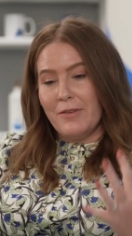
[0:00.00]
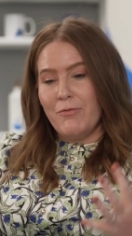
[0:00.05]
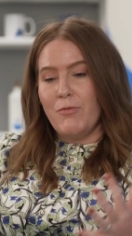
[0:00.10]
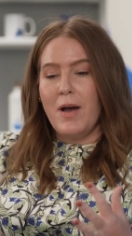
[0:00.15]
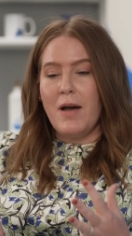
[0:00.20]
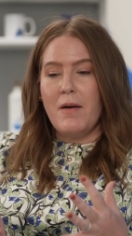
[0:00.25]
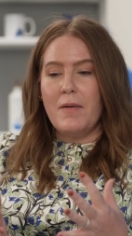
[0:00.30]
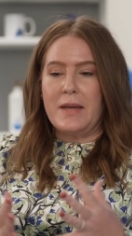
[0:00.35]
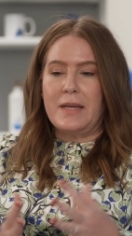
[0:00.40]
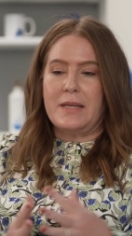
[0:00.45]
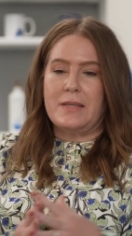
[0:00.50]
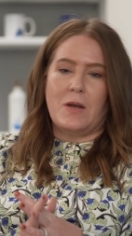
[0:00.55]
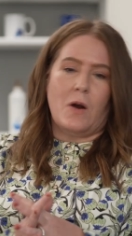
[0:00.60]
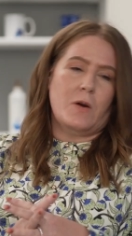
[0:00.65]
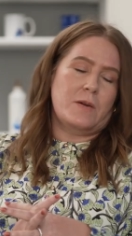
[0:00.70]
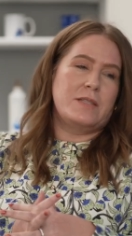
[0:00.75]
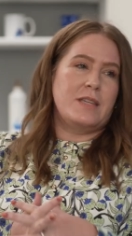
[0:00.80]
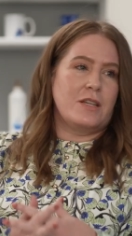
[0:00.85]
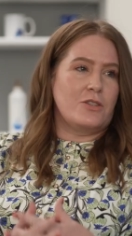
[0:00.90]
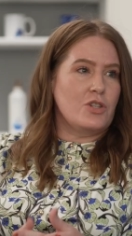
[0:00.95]
LiveWell is
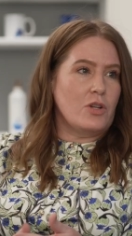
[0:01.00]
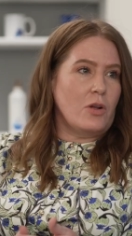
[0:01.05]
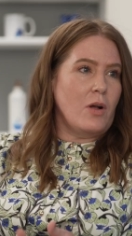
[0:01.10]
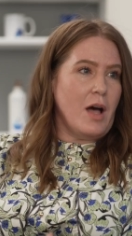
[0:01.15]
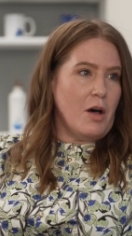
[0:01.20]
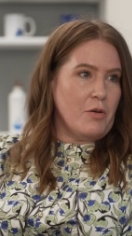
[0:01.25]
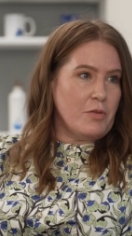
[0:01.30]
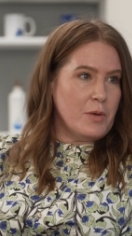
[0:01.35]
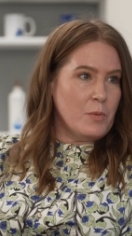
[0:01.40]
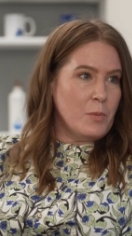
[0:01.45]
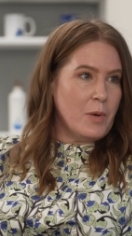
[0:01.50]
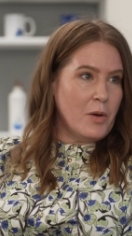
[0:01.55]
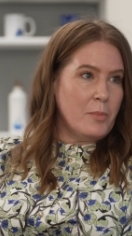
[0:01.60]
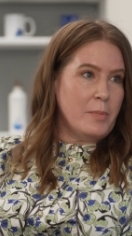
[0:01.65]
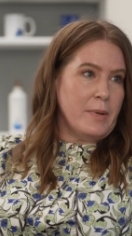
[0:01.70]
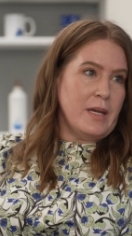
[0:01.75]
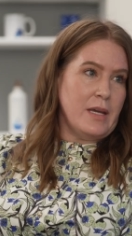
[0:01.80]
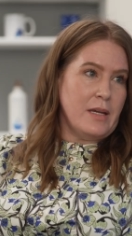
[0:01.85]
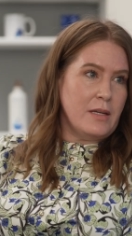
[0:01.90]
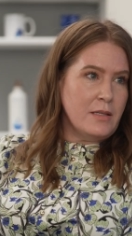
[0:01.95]
our digital health and
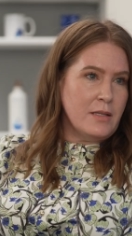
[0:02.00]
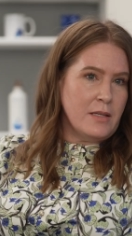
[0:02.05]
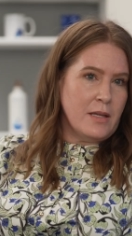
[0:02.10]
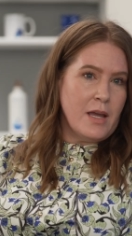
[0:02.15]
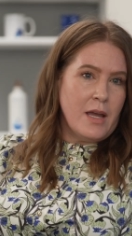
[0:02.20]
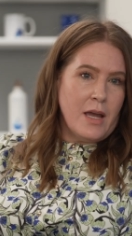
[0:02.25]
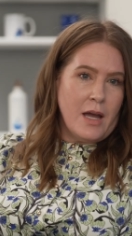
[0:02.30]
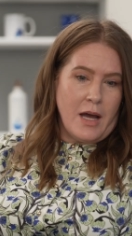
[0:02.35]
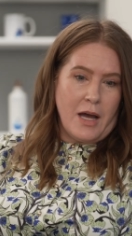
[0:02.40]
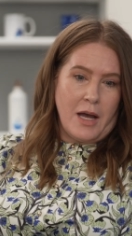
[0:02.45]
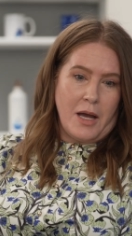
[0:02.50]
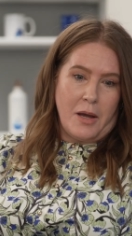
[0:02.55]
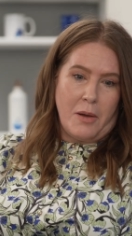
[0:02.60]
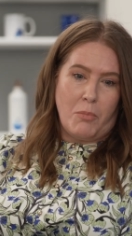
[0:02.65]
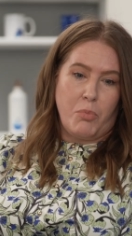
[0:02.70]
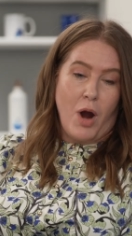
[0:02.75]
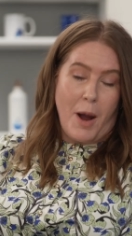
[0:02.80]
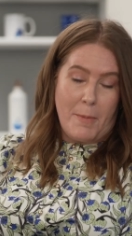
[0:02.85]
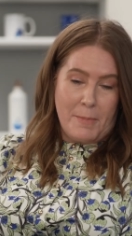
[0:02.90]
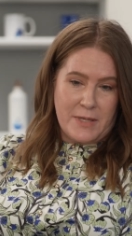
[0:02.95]
well-being uh,
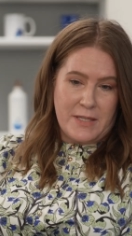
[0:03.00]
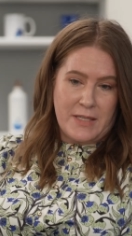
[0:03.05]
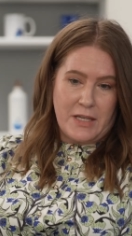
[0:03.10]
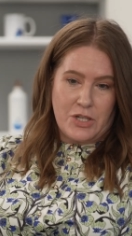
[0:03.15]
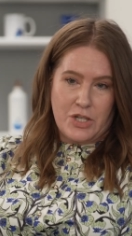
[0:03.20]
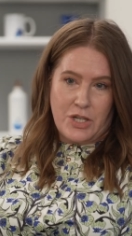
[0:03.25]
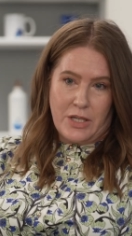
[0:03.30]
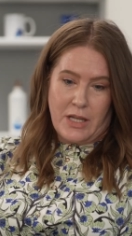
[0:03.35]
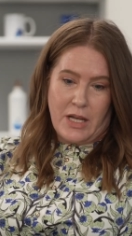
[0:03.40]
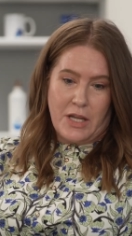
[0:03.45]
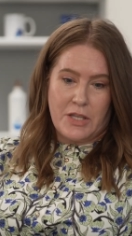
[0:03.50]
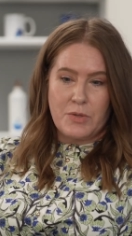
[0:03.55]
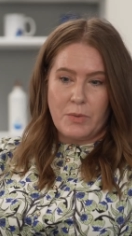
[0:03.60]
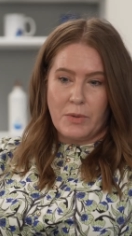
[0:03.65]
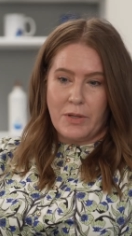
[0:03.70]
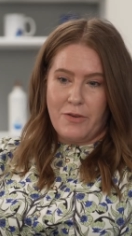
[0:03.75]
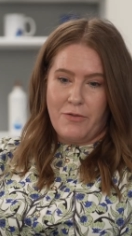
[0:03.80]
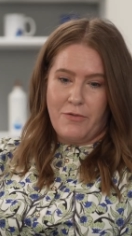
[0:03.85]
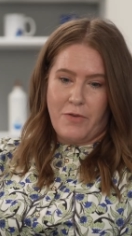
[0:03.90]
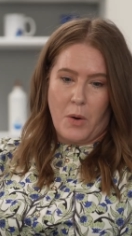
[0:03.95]
proposition, and it's
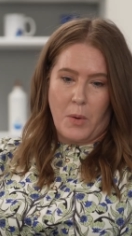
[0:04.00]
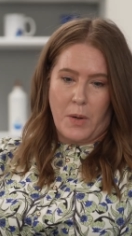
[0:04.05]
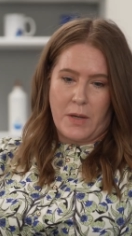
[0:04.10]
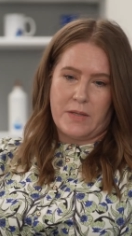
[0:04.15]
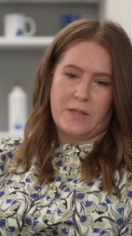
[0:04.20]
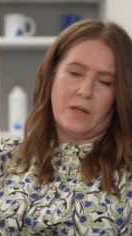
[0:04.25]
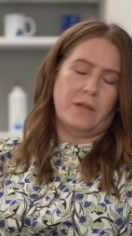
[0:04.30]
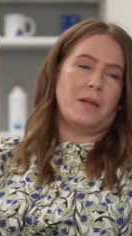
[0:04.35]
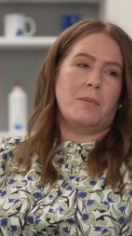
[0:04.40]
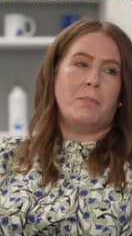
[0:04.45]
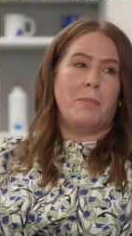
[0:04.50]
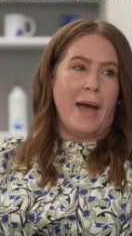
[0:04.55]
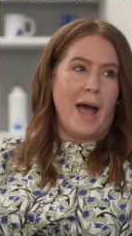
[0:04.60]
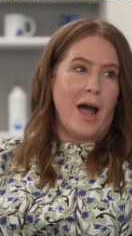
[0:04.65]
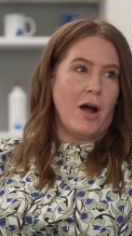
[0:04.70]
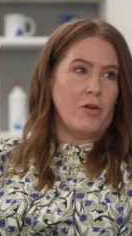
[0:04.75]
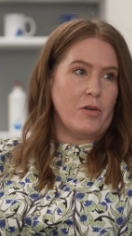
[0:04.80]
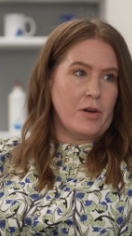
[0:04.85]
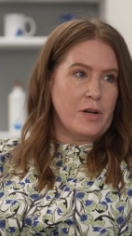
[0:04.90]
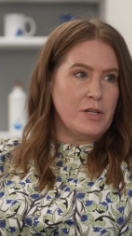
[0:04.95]
really focused on
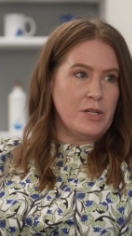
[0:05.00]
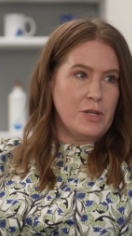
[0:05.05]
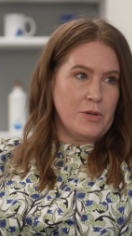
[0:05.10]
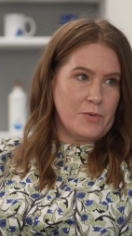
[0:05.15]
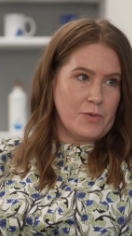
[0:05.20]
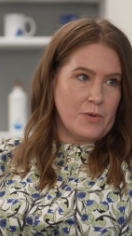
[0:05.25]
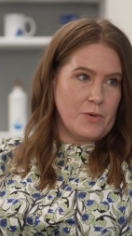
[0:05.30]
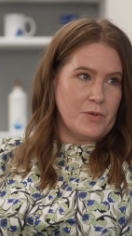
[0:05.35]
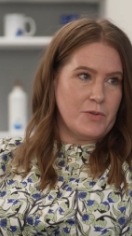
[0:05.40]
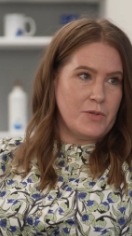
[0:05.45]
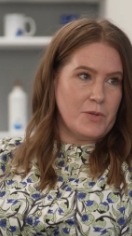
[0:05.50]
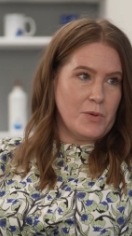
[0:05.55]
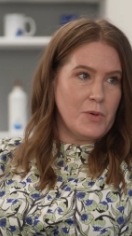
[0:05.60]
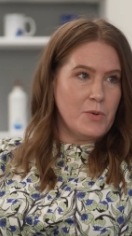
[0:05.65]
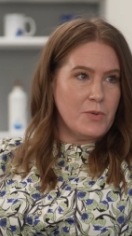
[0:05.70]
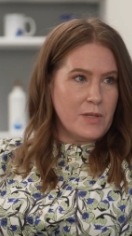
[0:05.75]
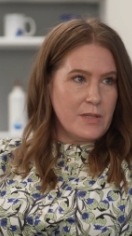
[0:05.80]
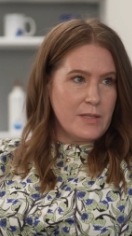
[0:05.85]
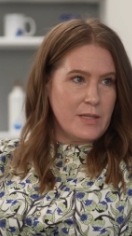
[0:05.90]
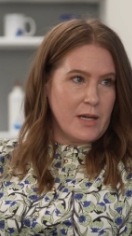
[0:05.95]
empowering users. So,
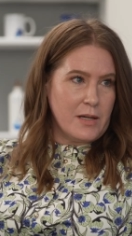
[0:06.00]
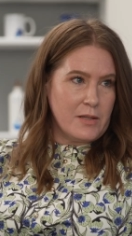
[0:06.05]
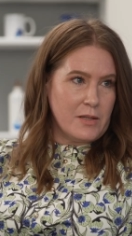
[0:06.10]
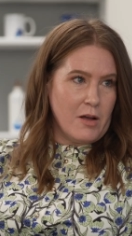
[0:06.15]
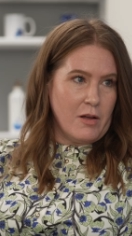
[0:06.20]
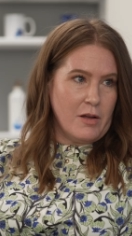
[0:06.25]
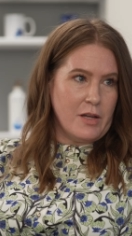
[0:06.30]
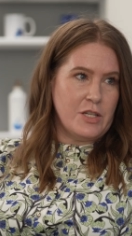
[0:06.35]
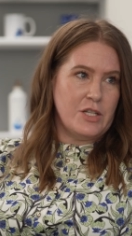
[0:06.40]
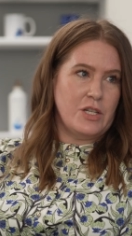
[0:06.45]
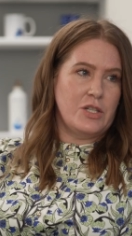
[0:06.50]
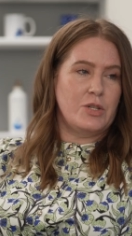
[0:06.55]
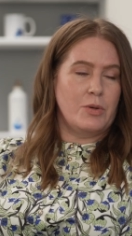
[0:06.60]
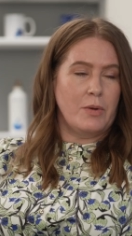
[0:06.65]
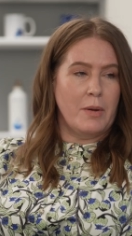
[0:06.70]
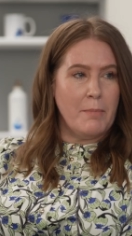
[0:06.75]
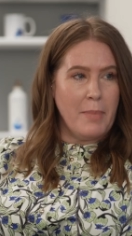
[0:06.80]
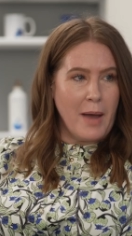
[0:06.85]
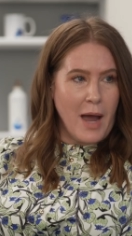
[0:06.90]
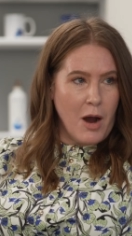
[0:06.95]
using technology
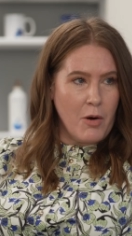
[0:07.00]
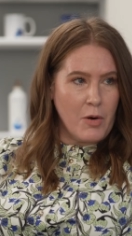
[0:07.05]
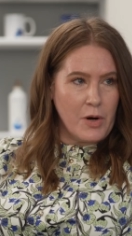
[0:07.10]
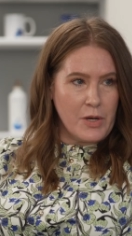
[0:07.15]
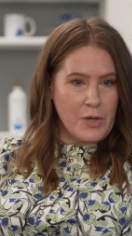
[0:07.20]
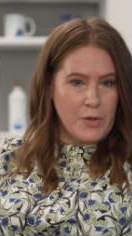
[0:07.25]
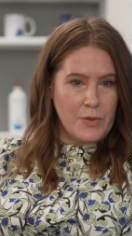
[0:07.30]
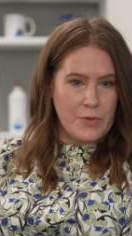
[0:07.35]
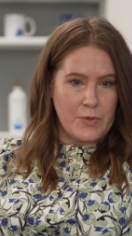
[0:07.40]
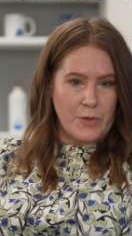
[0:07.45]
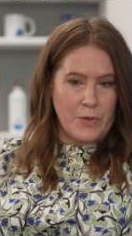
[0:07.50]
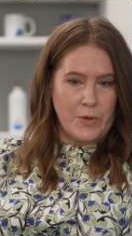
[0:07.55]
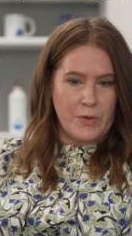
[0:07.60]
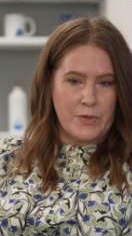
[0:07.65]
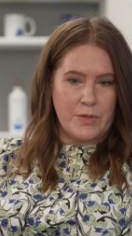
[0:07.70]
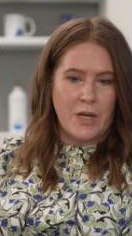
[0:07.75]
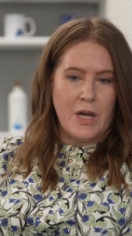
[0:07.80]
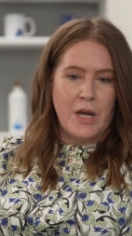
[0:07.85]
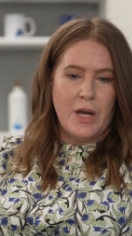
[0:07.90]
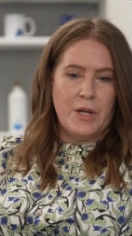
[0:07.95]
to empower
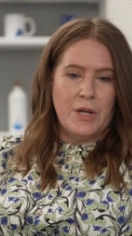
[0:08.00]
users